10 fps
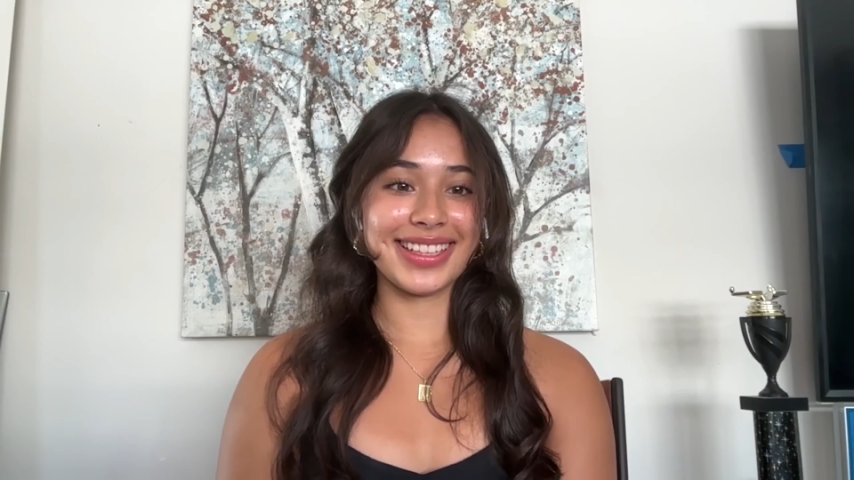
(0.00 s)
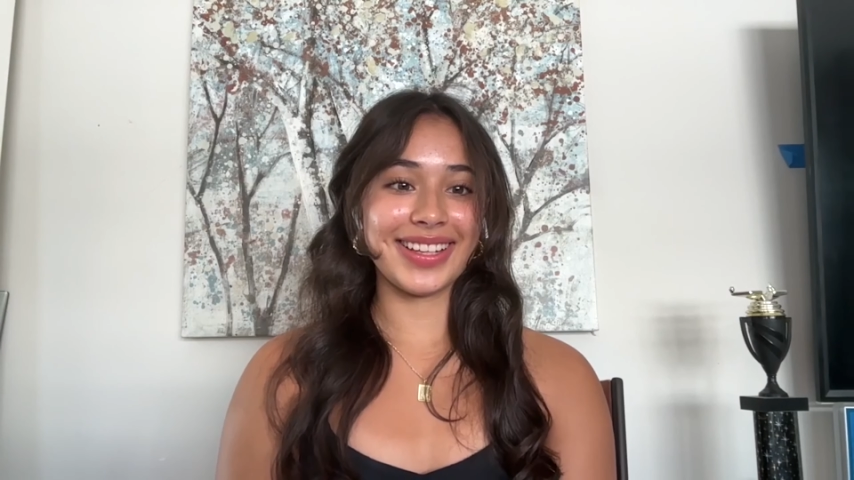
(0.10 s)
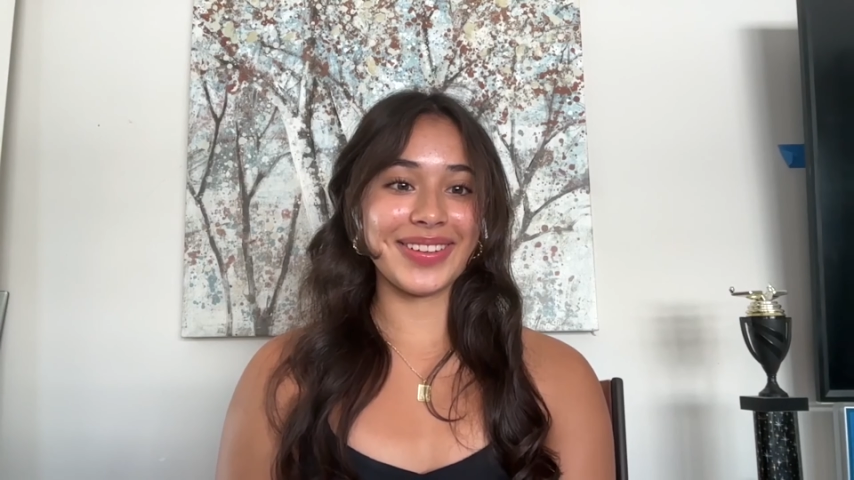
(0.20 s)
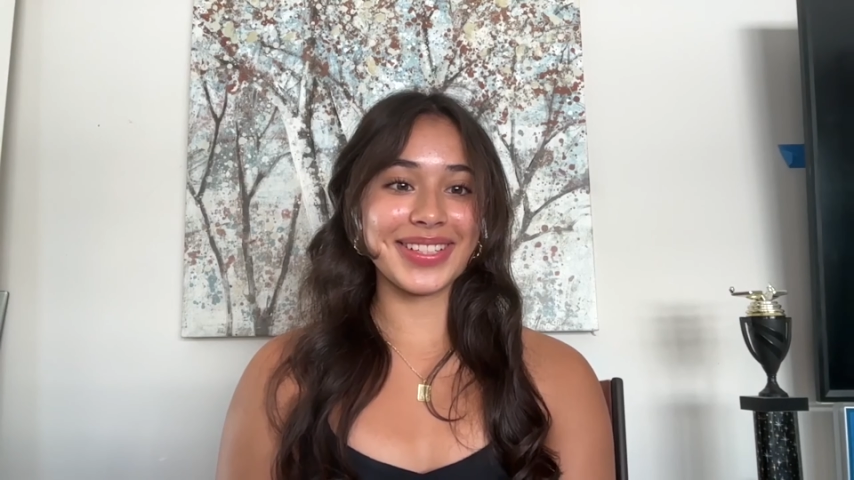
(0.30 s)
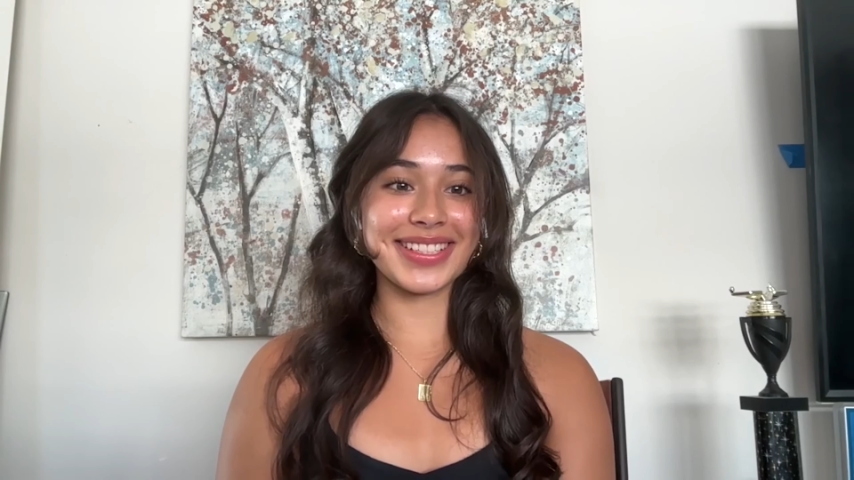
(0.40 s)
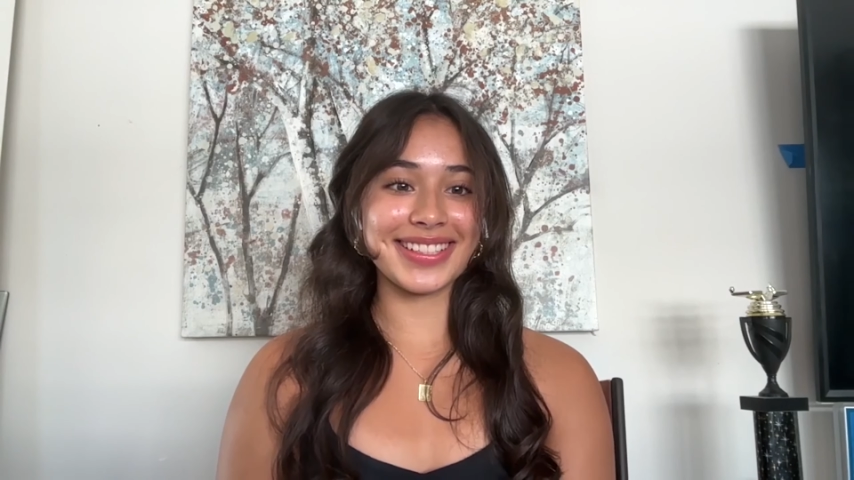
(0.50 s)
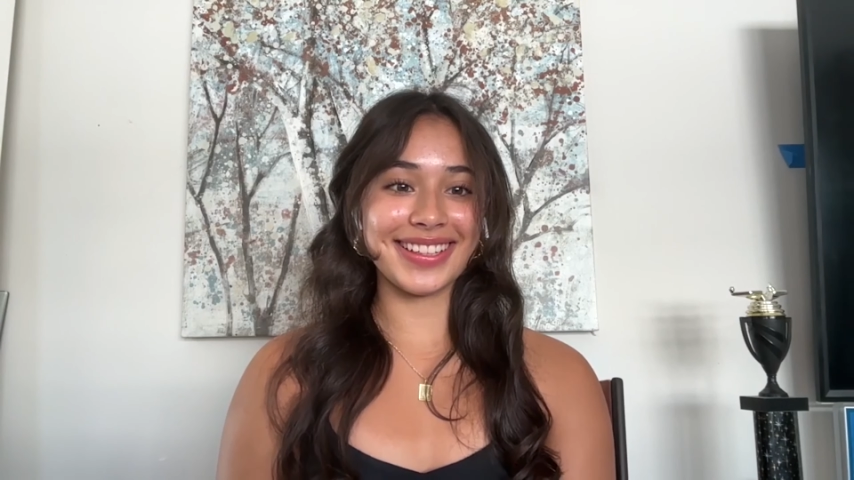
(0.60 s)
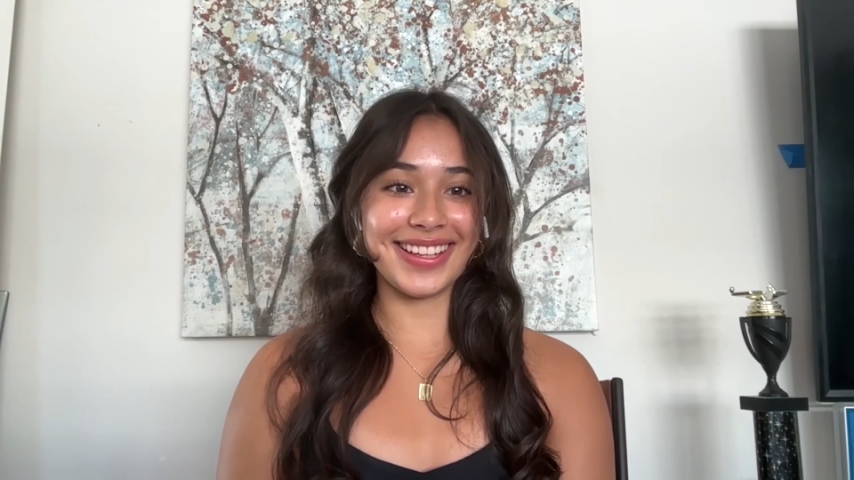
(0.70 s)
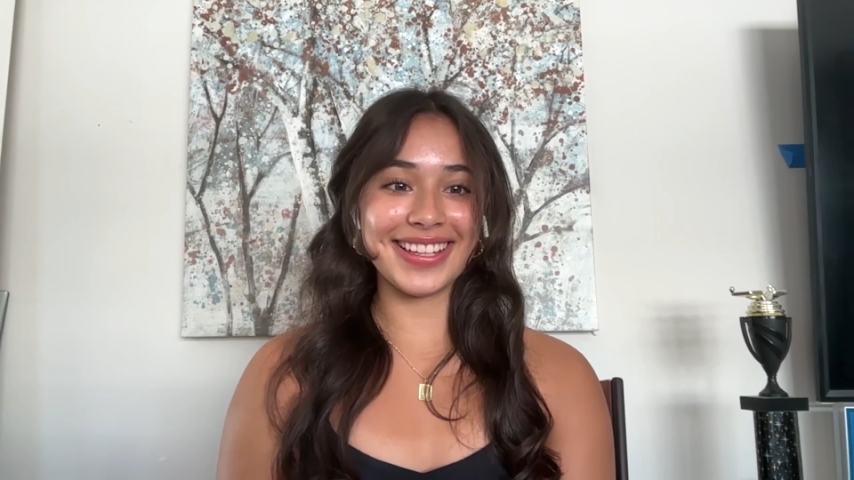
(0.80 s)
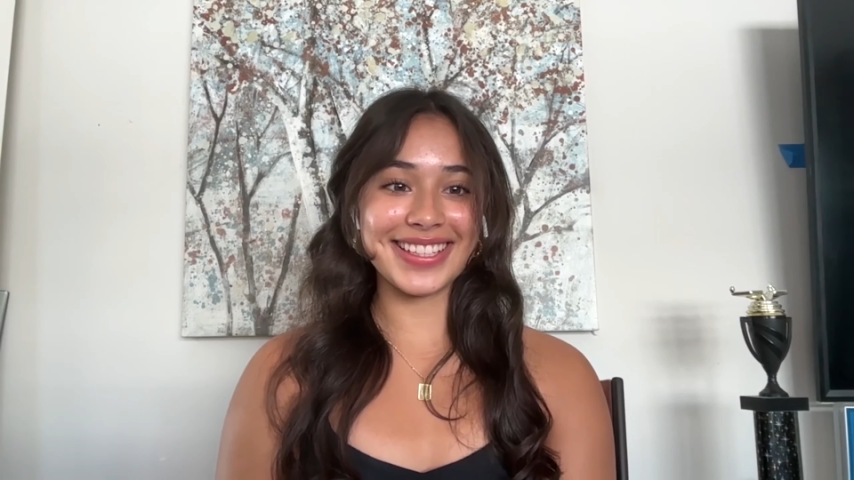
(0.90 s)
it was
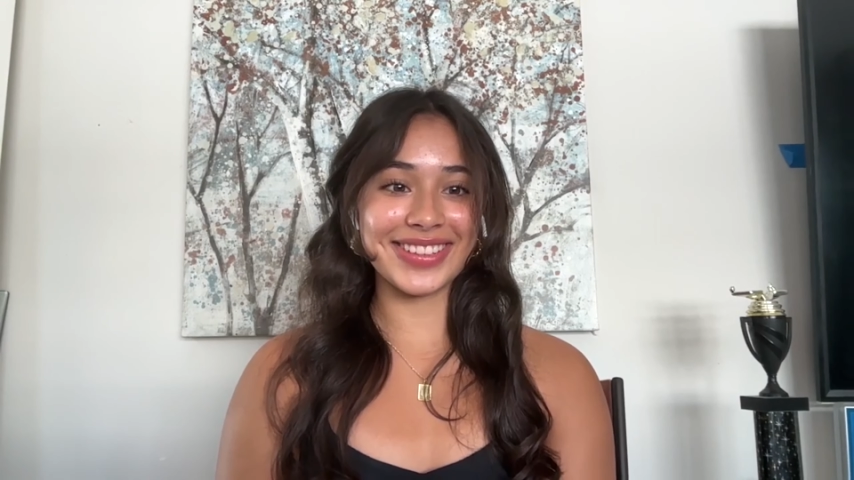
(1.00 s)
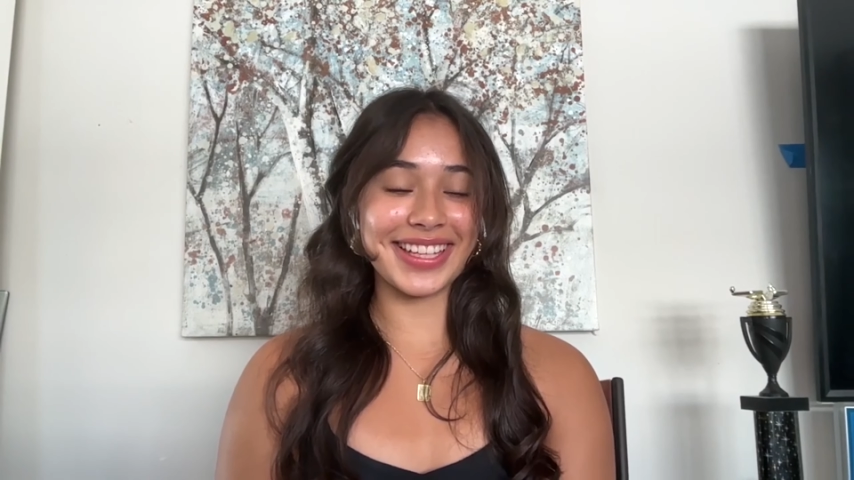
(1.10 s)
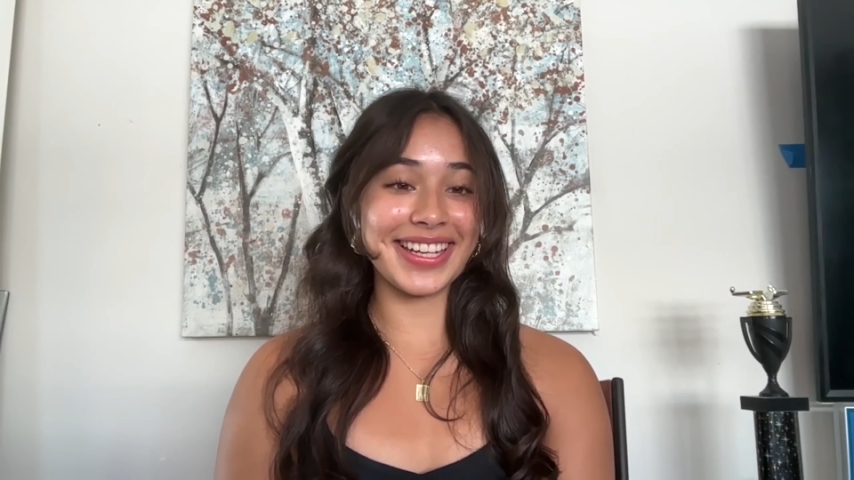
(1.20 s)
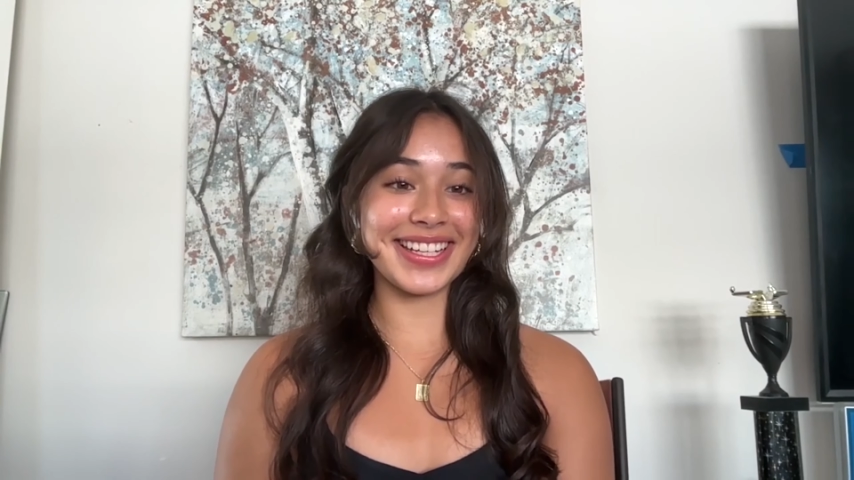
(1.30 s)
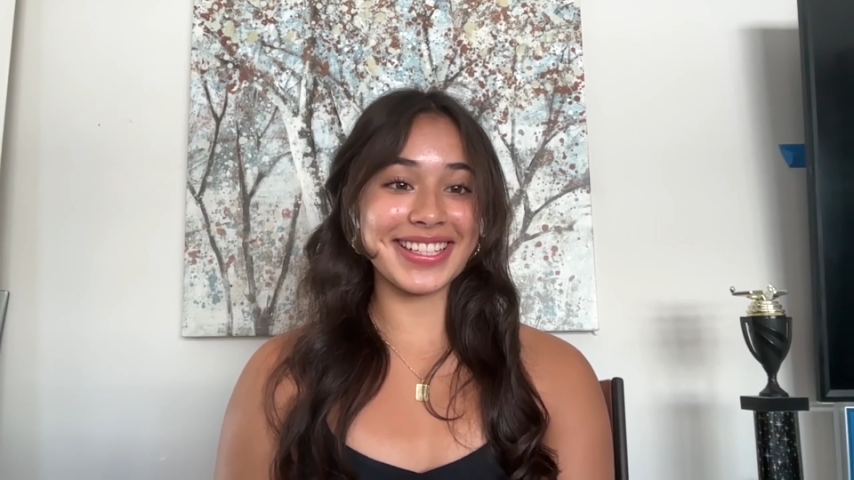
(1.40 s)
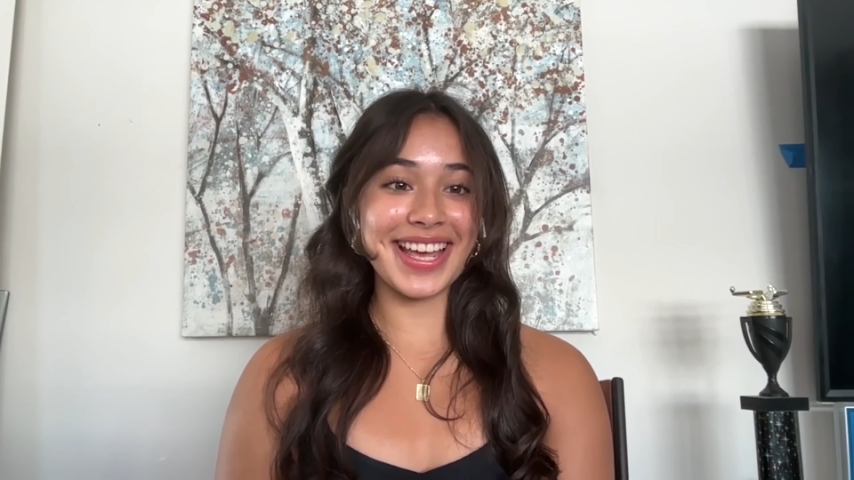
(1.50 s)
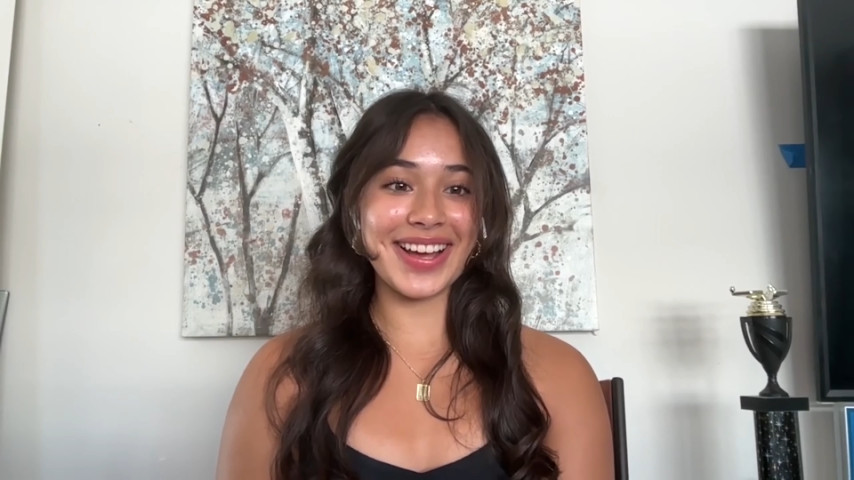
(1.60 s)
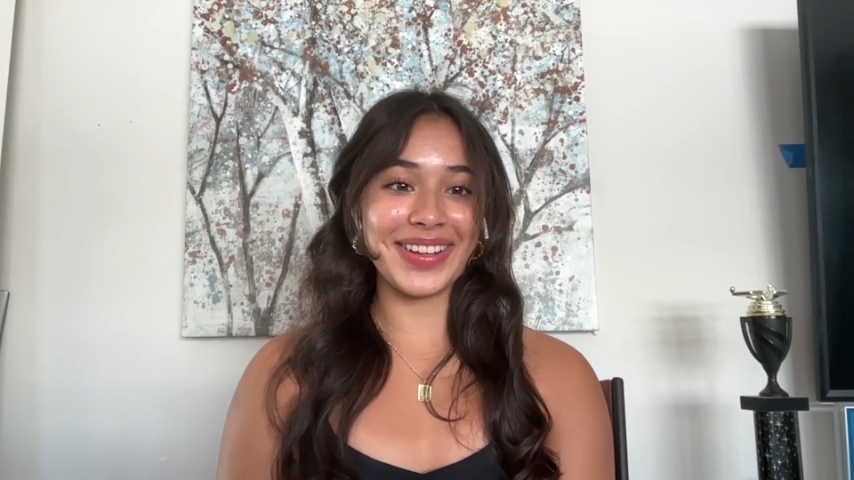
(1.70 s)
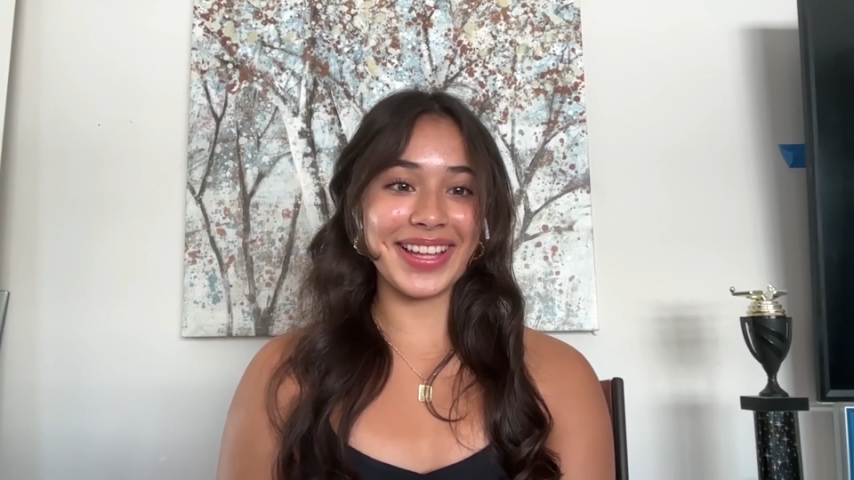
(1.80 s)
a lot different than it is now.